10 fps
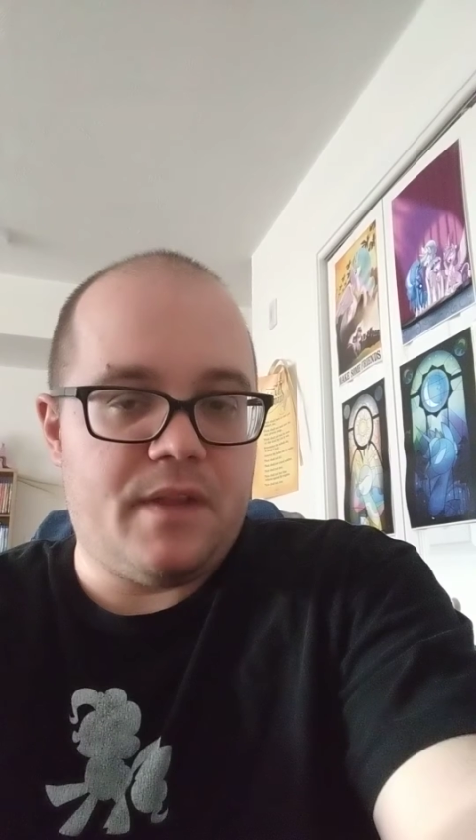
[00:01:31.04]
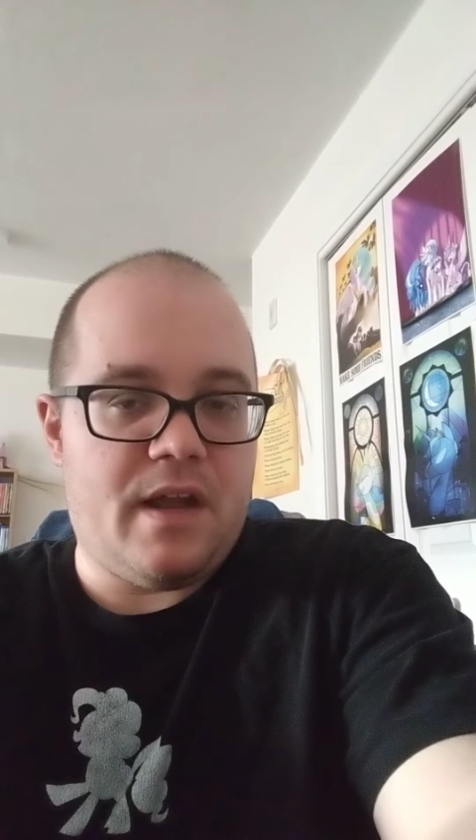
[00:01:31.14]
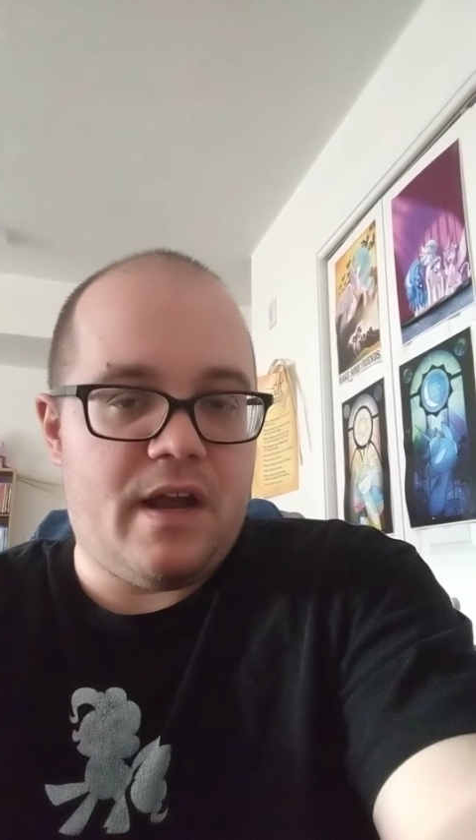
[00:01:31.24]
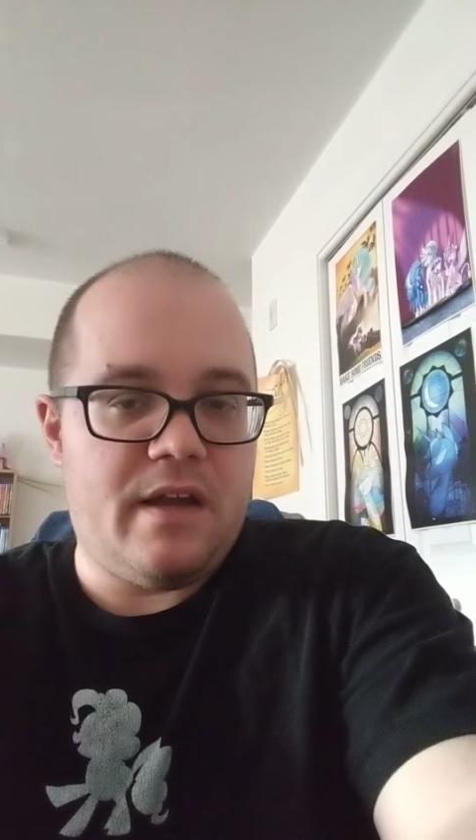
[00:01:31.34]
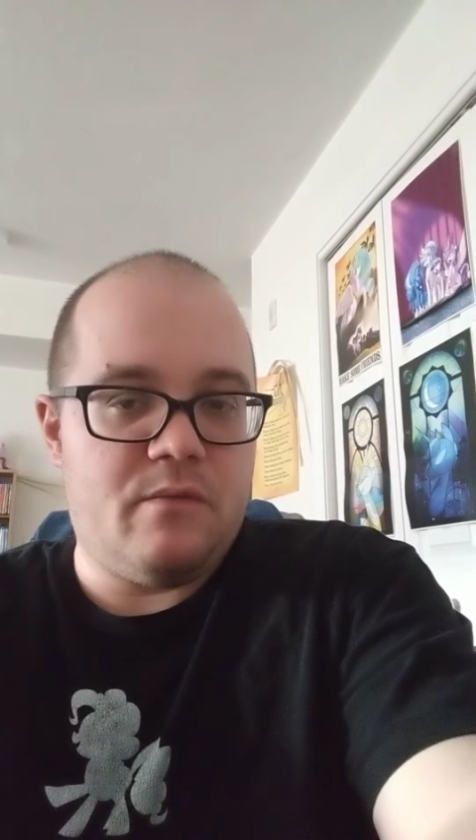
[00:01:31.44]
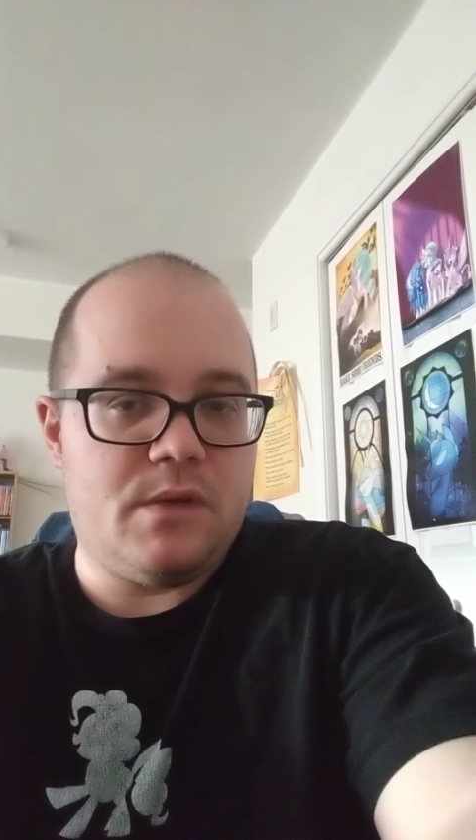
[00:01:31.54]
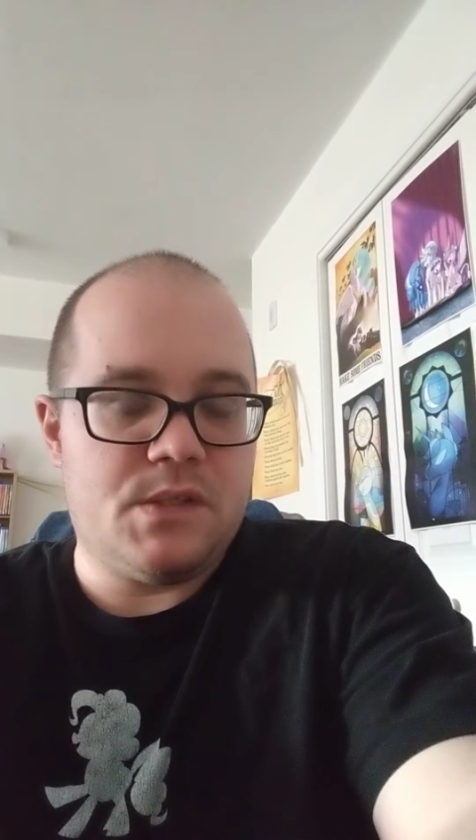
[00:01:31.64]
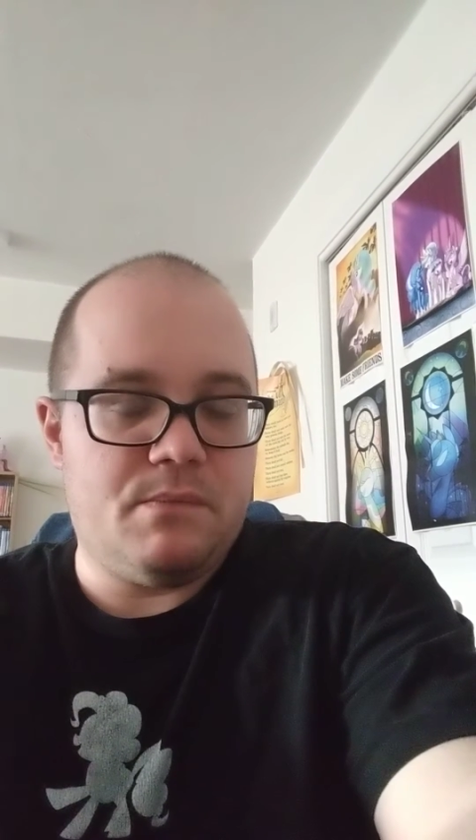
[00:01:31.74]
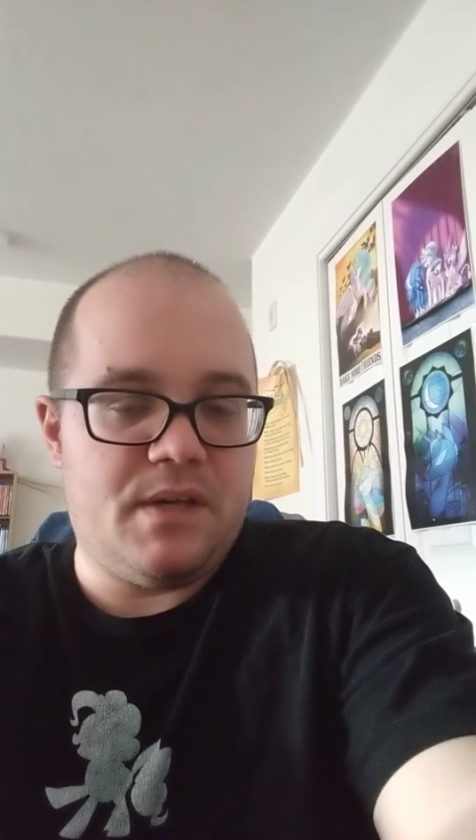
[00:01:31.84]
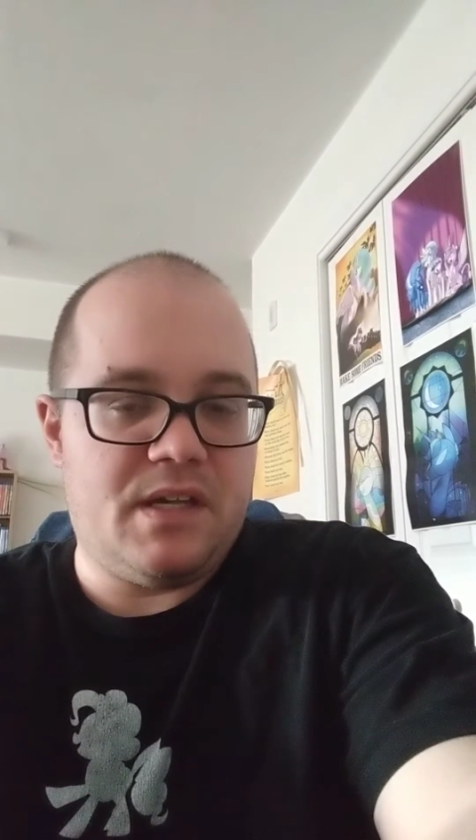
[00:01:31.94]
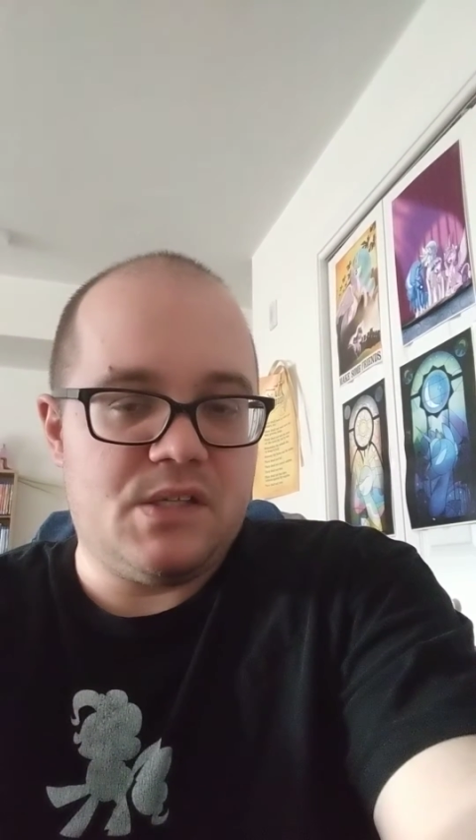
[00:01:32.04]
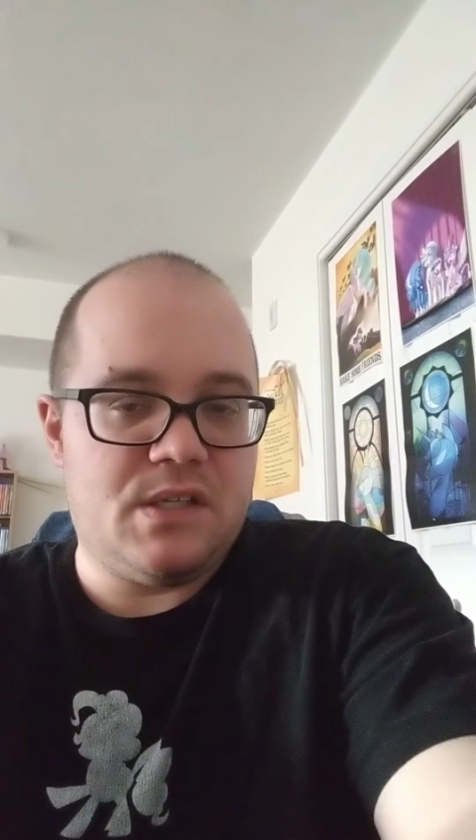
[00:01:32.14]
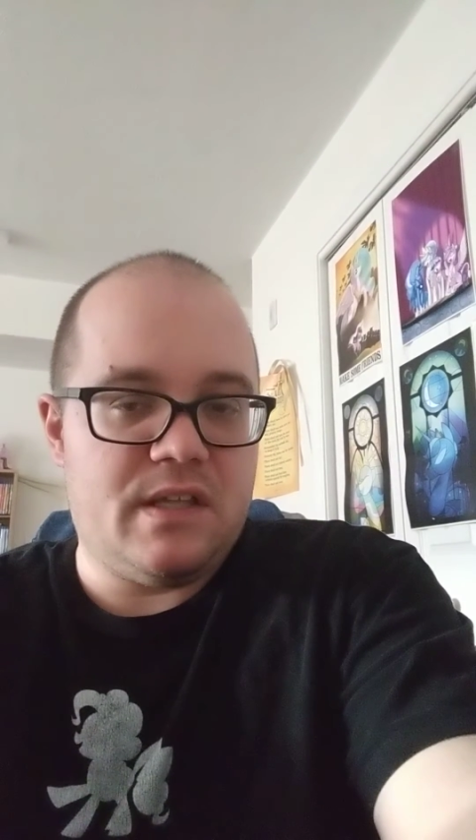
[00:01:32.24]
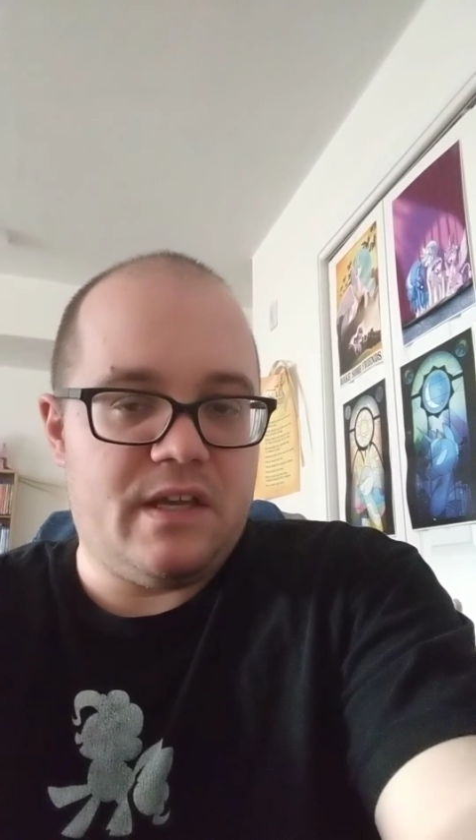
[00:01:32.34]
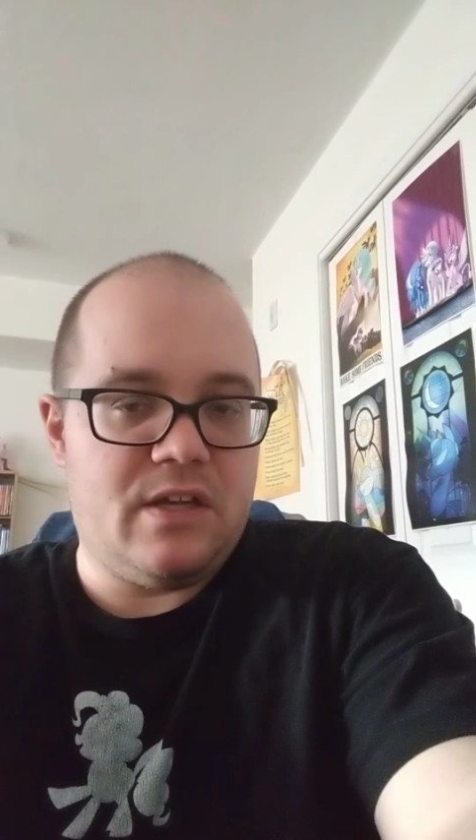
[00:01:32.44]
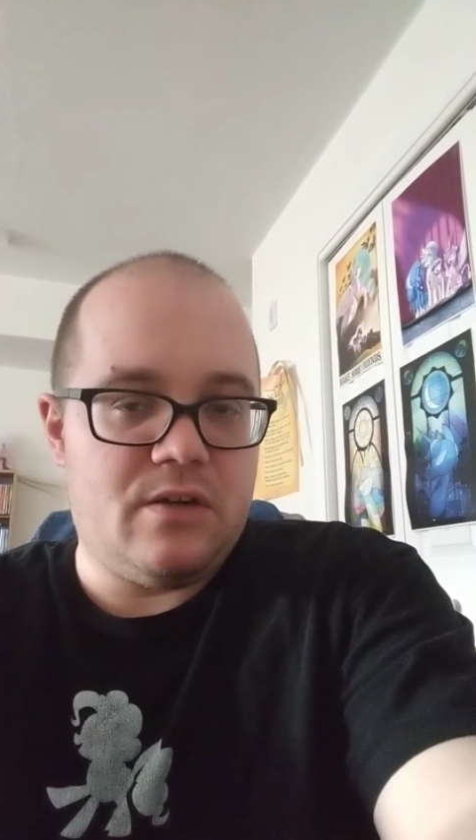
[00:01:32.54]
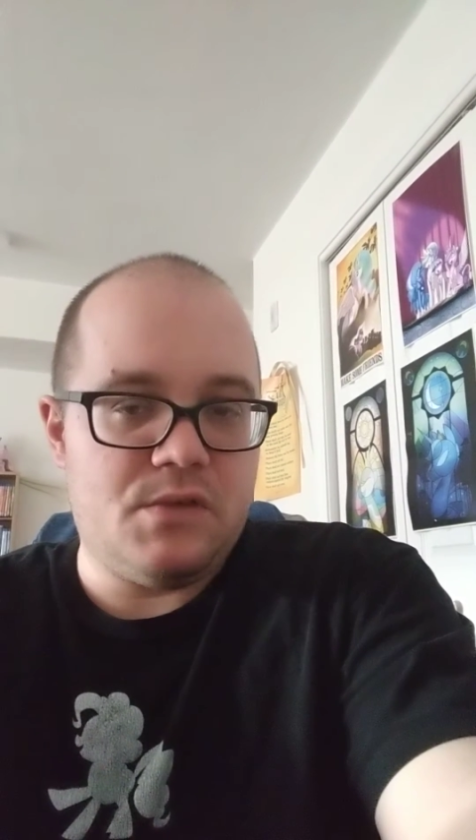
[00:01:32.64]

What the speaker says: I wasn't big into